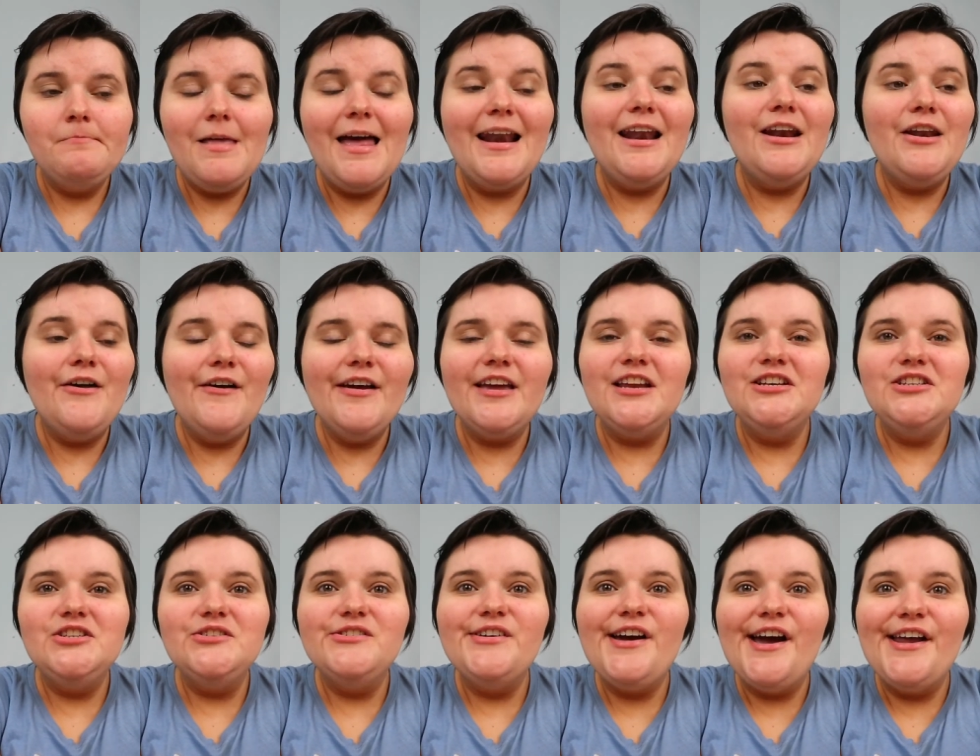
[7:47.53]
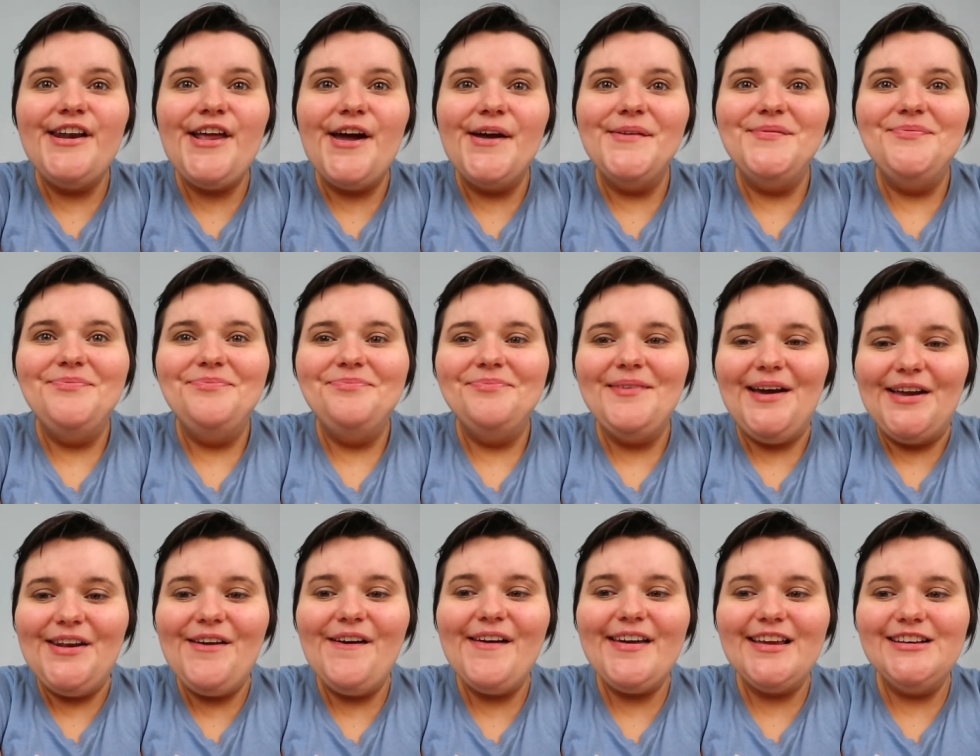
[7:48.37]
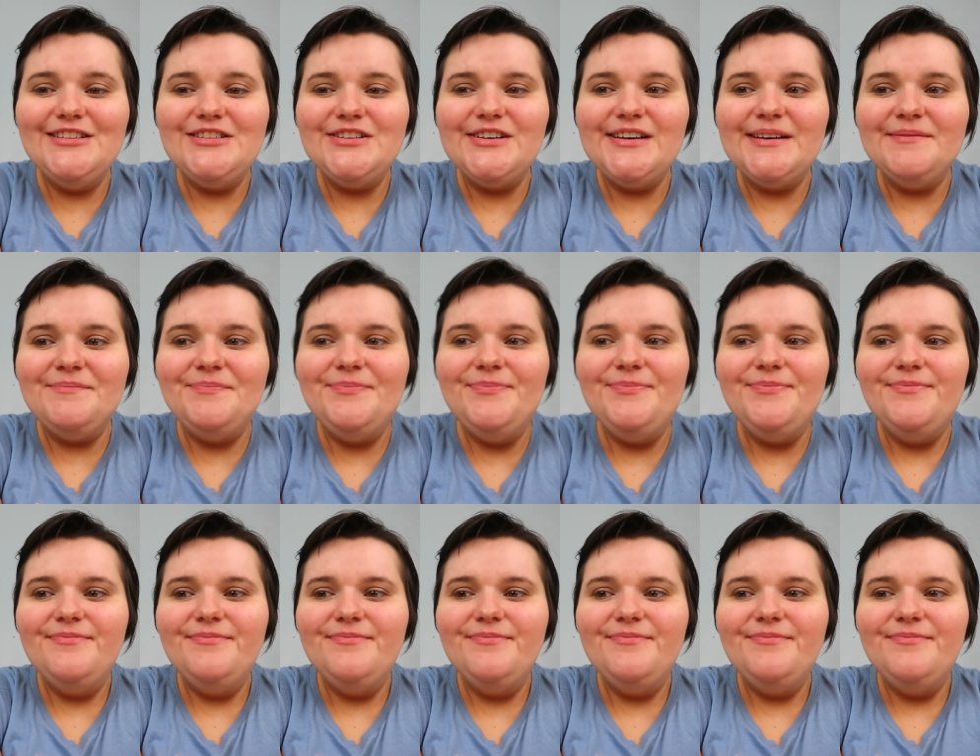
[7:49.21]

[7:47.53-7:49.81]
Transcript: And I know I can do it, I know, I know I can do it.